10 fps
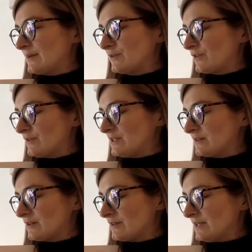3,
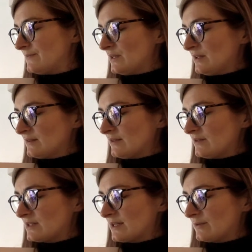sorry.
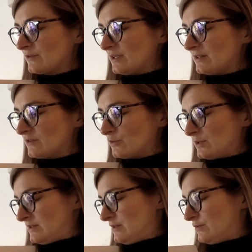7 times 3 is
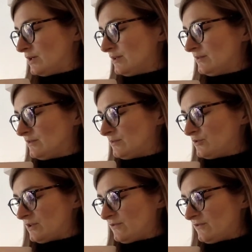21.
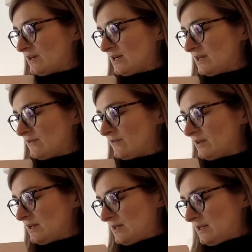Subtract 5
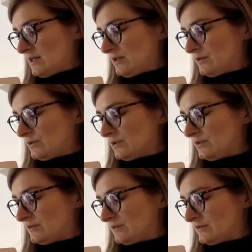
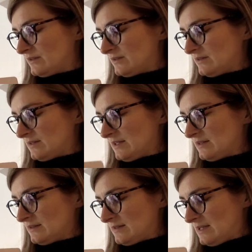equals
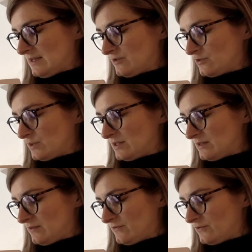
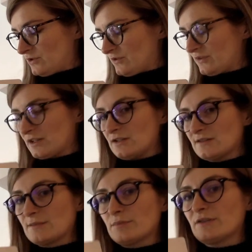16/24. Can you
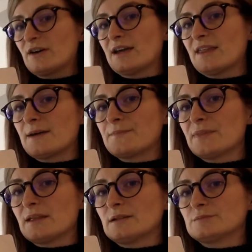simplify that?
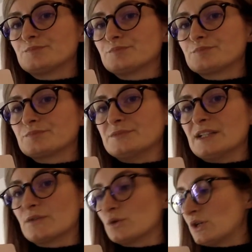
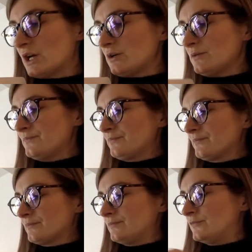Yes or no?
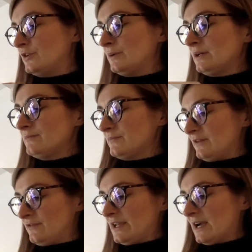Do it
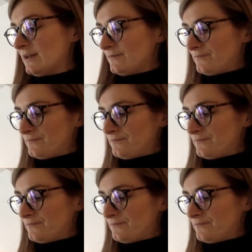if you can.